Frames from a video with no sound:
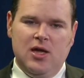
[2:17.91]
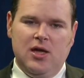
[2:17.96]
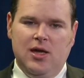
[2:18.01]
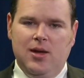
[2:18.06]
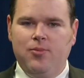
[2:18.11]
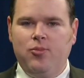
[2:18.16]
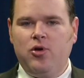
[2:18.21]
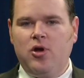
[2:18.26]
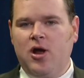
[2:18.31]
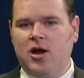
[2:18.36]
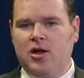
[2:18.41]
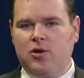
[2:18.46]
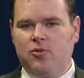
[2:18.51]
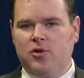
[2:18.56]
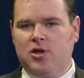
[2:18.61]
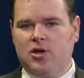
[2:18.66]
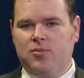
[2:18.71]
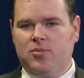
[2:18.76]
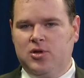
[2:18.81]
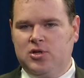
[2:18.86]
Embryonic
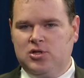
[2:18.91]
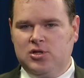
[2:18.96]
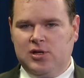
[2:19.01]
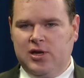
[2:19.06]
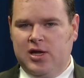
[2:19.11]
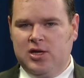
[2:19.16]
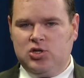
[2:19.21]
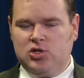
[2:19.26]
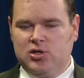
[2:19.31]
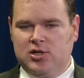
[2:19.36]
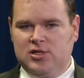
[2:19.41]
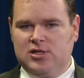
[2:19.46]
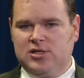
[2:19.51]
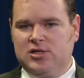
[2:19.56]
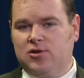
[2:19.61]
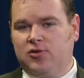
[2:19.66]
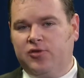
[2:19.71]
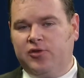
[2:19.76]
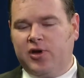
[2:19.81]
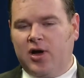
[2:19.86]
recapitulation is
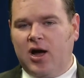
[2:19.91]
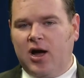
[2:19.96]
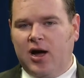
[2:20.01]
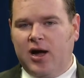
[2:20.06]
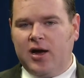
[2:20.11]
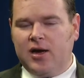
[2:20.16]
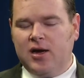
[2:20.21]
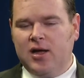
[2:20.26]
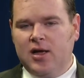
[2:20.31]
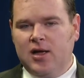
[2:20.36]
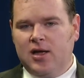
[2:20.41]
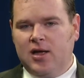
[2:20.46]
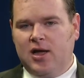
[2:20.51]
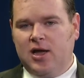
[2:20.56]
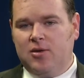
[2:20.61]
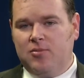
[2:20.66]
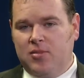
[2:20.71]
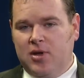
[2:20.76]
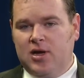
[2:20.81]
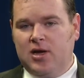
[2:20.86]
still taught
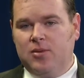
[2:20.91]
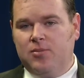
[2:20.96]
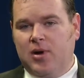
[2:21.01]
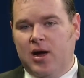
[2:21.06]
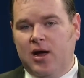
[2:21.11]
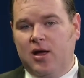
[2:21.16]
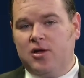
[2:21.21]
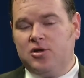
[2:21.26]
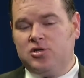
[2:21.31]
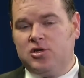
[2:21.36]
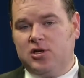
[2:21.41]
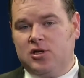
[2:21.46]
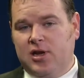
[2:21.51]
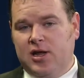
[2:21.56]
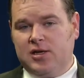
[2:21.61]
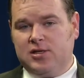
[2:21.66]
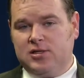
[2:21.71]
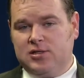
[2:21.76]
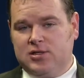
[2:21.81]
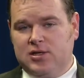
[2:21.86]
in many biology
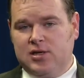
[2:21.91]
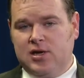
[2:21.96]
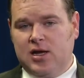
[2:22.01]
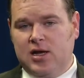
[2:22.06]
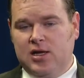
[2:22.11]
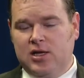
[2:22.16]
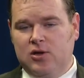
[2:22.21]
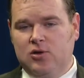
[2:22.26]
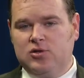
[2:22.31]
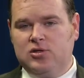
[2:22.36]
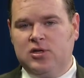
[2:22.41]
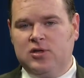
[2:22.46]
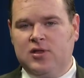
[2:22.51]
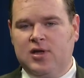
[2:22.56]
classes today, using the